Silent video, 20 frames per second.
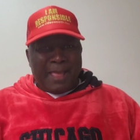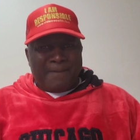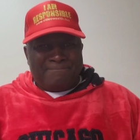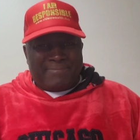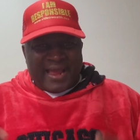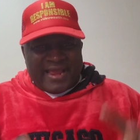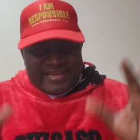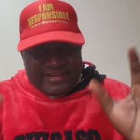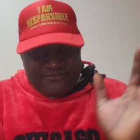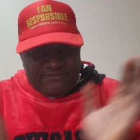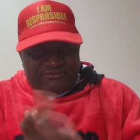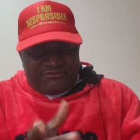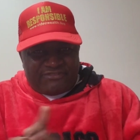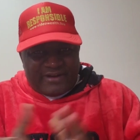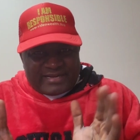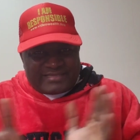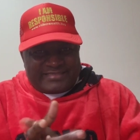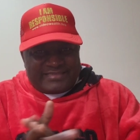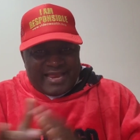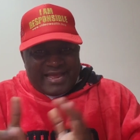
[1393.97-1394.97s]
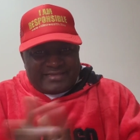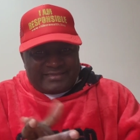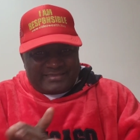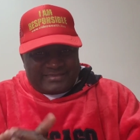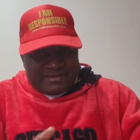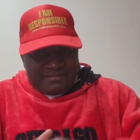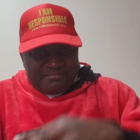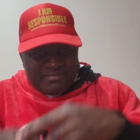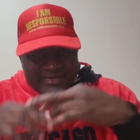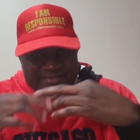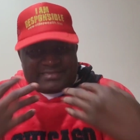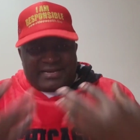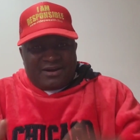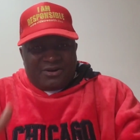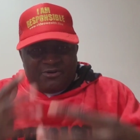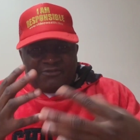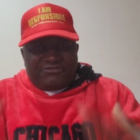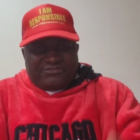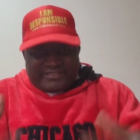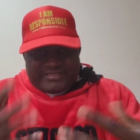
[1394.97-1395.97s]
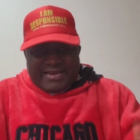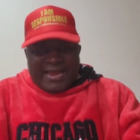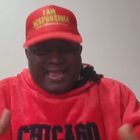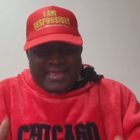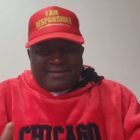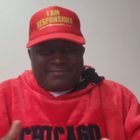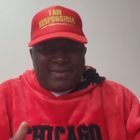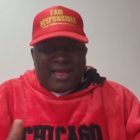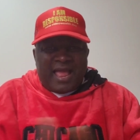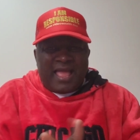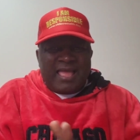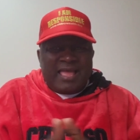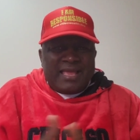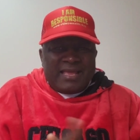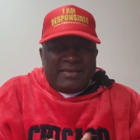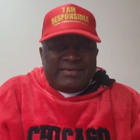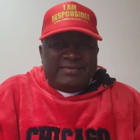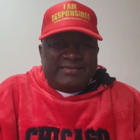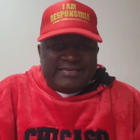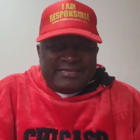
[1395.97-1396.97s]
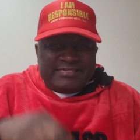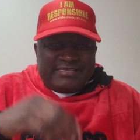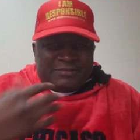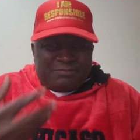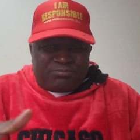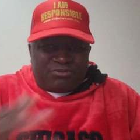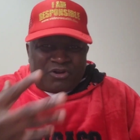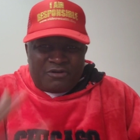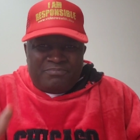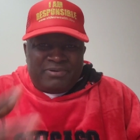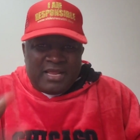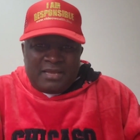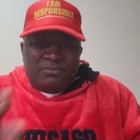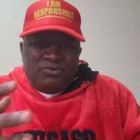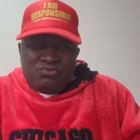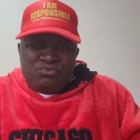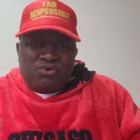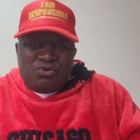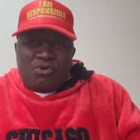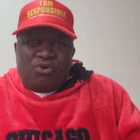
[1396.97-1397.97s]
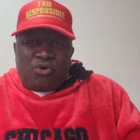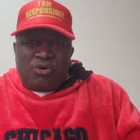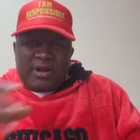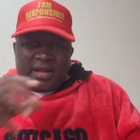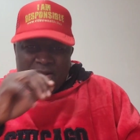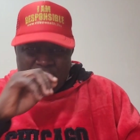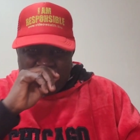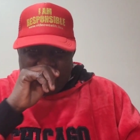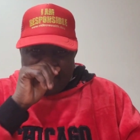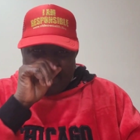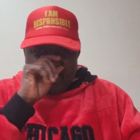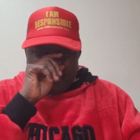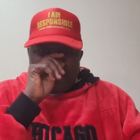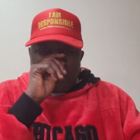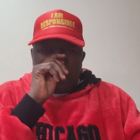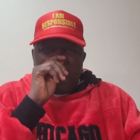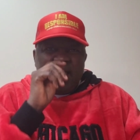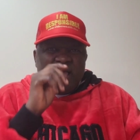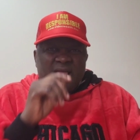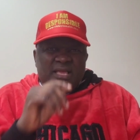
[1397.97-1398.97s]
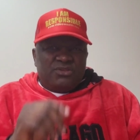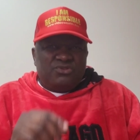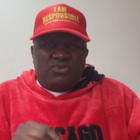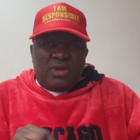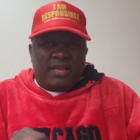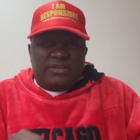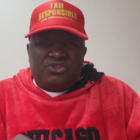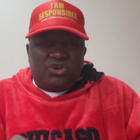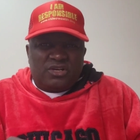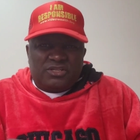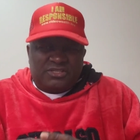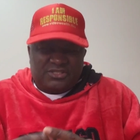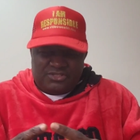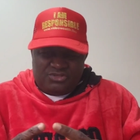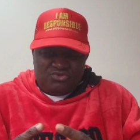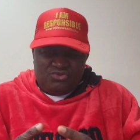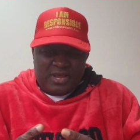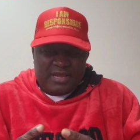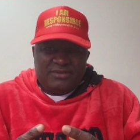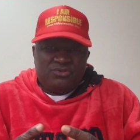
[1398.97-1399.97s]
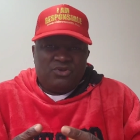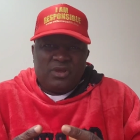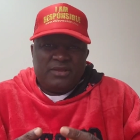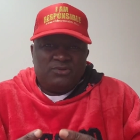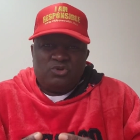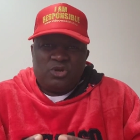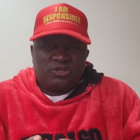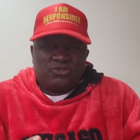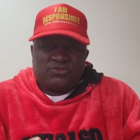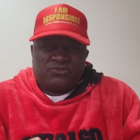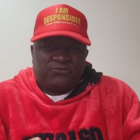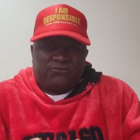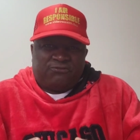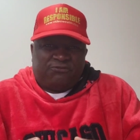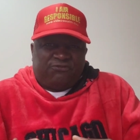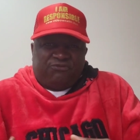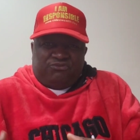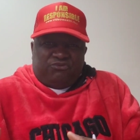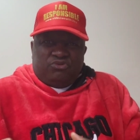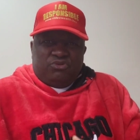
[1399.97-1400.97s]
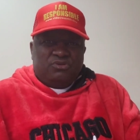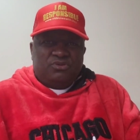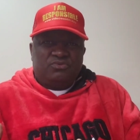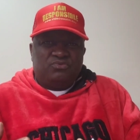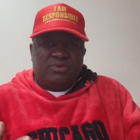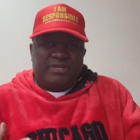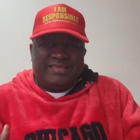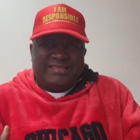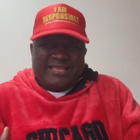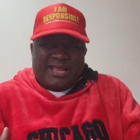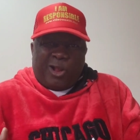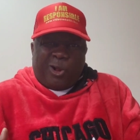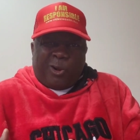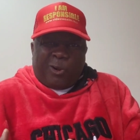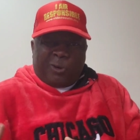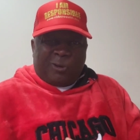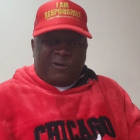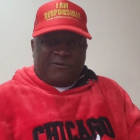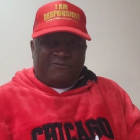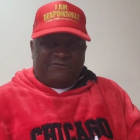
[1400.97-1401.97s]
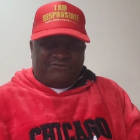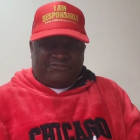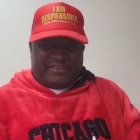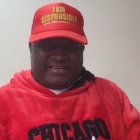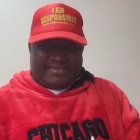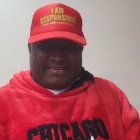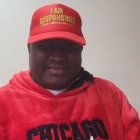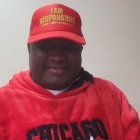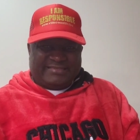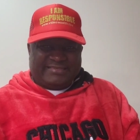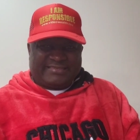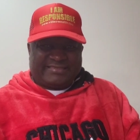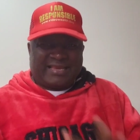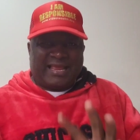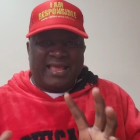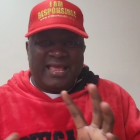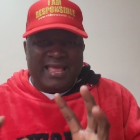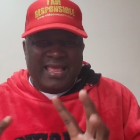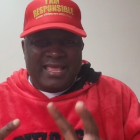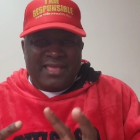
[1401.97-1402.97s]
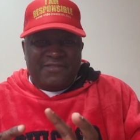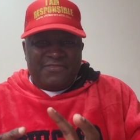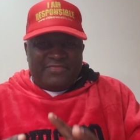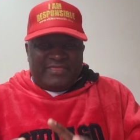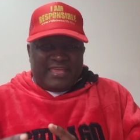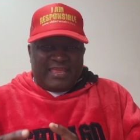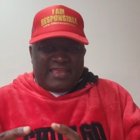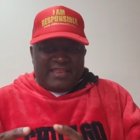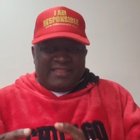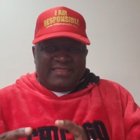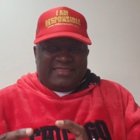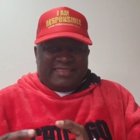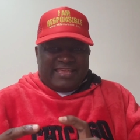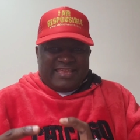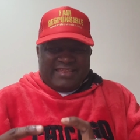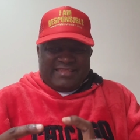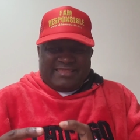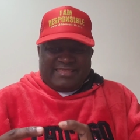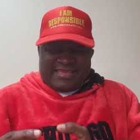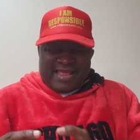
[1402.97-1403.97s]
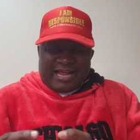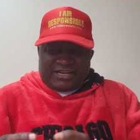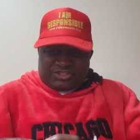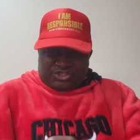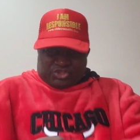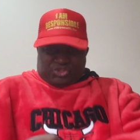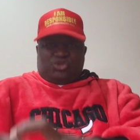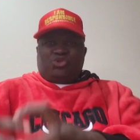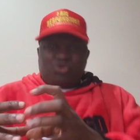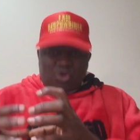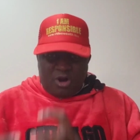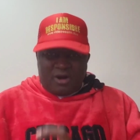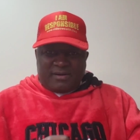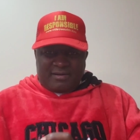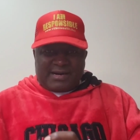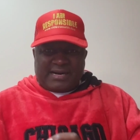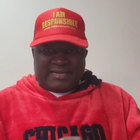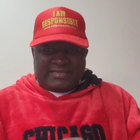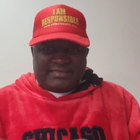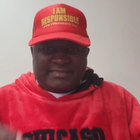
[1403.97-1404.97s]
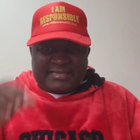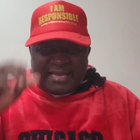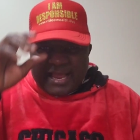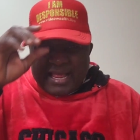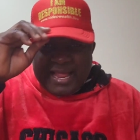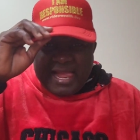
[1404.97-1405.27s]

by the fact that it's a matter of time this problem will go away. You are just you are, you are just full with the confidence, the, the, the assurance